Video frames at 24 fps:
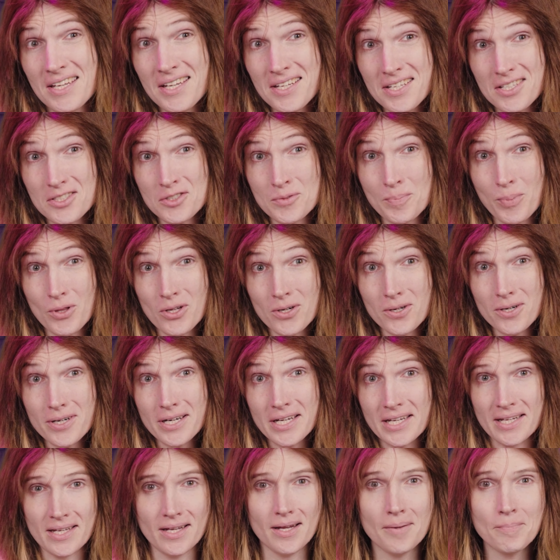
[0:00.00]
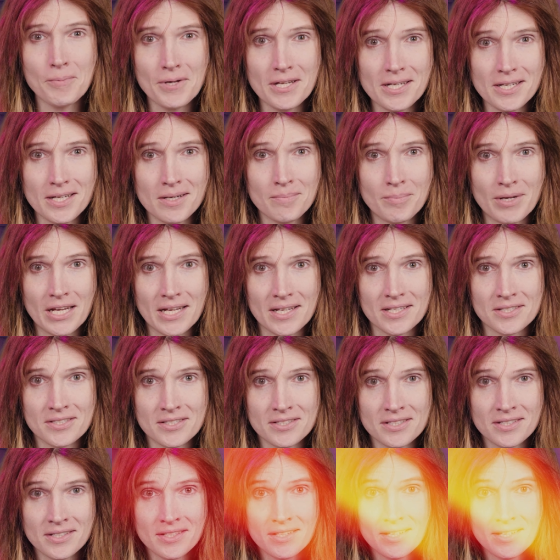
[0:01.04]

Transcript: Kink is blurry, opinion-based,